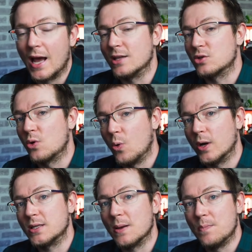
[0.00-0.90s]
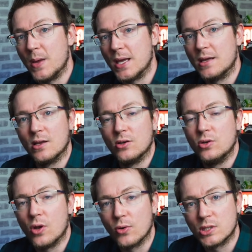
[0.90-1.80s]
And it's quite a big
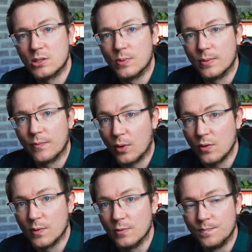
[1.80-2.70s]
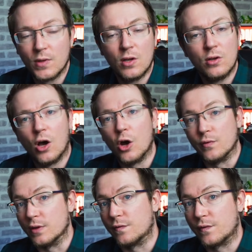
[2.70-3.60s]
noticeable improvement
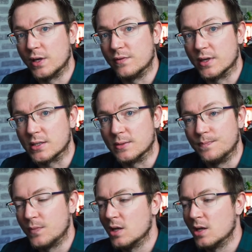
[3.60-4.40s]
over the free version.